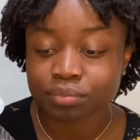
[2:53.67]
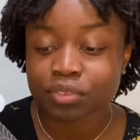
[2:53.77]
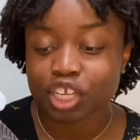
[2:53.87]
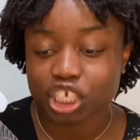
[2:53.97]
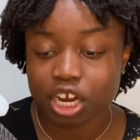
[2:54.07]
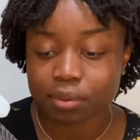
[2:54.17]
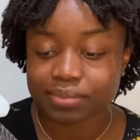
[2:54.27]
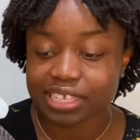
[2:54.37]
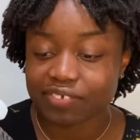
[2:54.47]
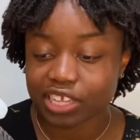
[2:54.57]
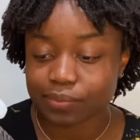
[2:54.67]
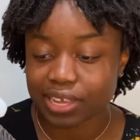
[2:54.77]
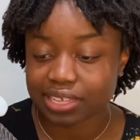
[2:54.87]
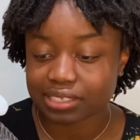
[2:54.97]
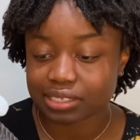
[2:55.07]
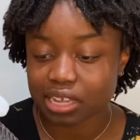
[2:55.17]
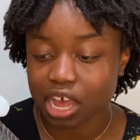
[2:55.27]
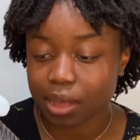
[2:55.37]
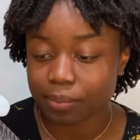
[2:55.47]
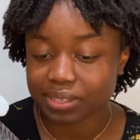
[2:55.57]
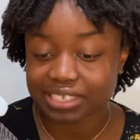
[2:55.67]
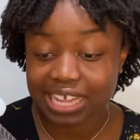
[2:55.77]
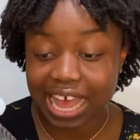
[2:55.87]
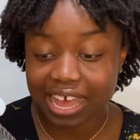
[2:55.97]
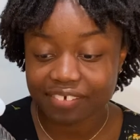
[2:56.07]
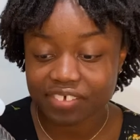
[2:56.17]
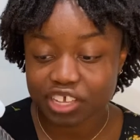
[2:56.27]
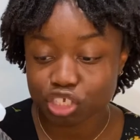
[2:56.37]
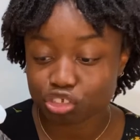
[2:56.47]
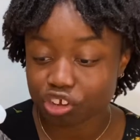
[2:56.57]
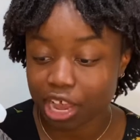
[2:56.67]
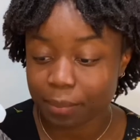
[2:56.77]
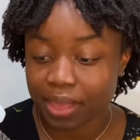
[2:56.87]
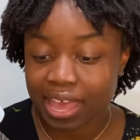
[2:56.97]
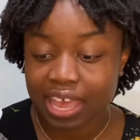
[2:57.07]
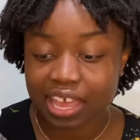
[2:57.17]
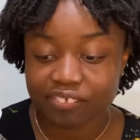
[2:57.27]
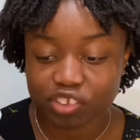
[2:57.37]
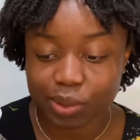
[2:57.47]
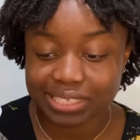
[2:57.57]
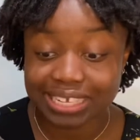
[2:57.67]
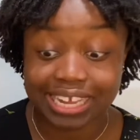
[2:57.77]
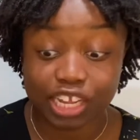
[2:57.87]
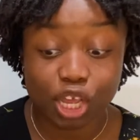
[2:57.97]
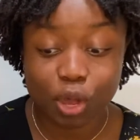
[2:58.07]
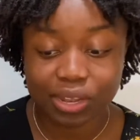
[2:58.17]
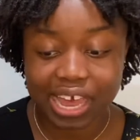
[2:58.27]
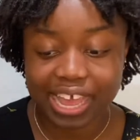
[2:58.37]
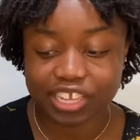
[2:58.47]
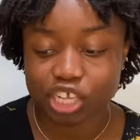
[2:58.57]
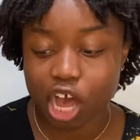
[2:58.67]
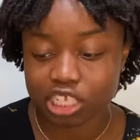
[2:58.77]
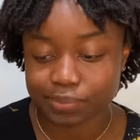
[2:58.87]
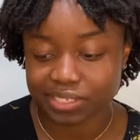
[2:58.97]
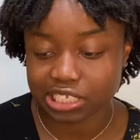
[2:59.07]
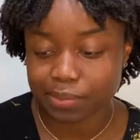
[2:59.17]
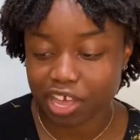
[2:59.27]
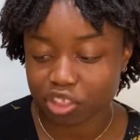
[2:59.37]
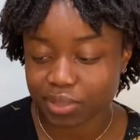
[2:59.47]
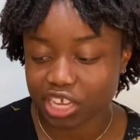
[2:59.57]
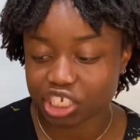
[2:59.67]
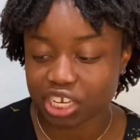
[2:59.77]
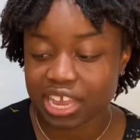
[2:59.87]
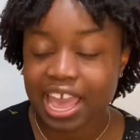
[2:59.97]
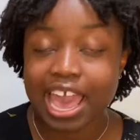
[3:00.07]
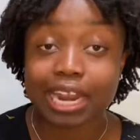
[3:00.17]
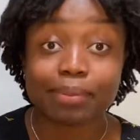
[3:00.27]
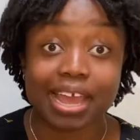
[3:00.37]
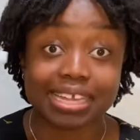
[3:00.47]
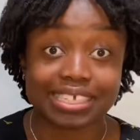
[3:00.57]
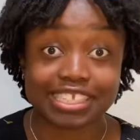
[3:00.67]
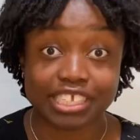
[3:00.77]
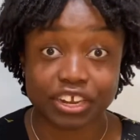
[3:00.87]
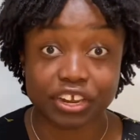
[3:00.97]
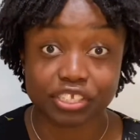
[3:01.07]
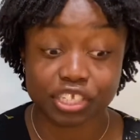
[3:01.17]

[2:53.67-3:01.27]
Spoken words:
germs, effective against staph, strep, influenza, and E. coli. It's awesome. It says bathroom, kitchen, and appliance exteriors. So